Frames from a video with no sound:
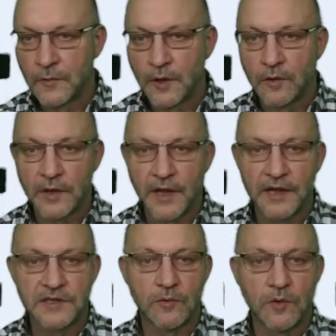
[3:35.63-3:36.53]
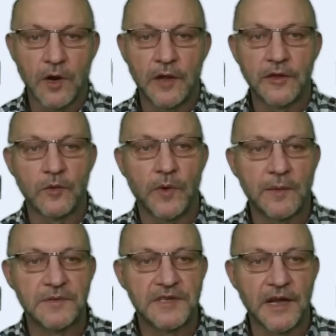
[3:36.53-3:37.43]
Okay, so we're on their
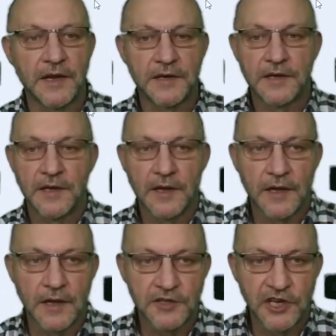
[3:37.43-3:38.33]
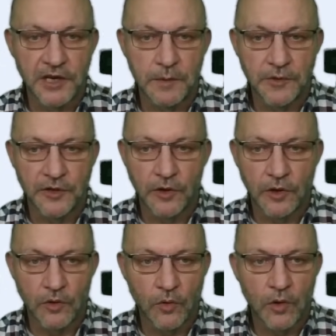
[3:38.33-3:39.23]
website,
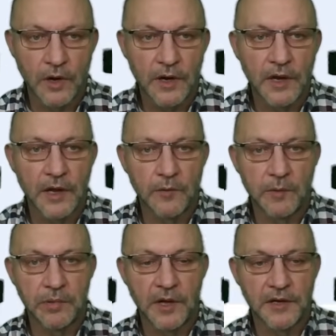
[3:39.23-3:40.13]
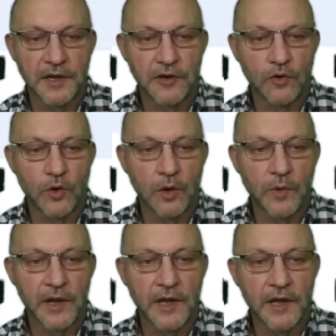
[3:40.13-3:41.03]
jw.org, and we plugged in
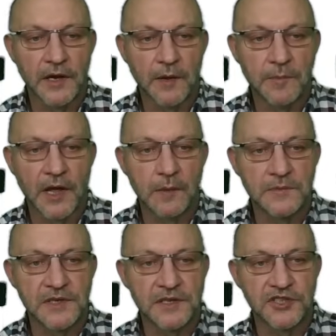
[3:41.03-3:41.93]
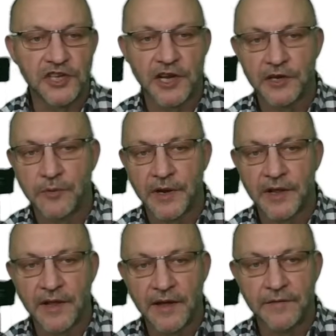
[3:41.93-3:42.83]
Norway, and up comes this January
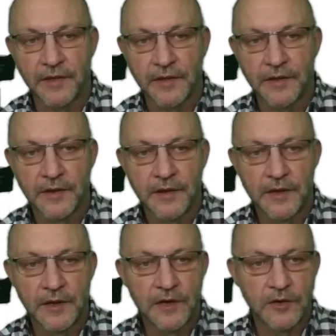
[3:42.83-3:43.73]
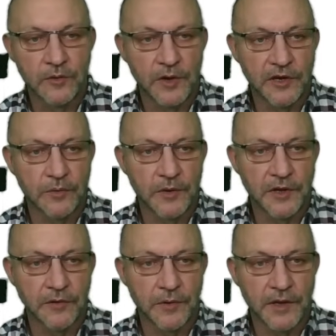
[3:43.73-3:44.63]
11th,
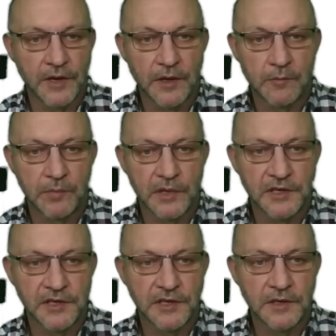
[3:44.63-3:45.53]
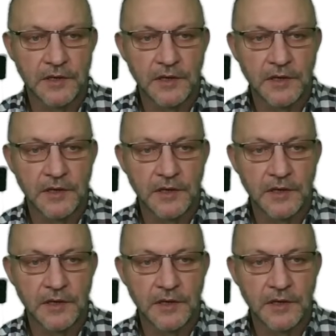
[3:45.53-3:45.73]
2023 bulletin.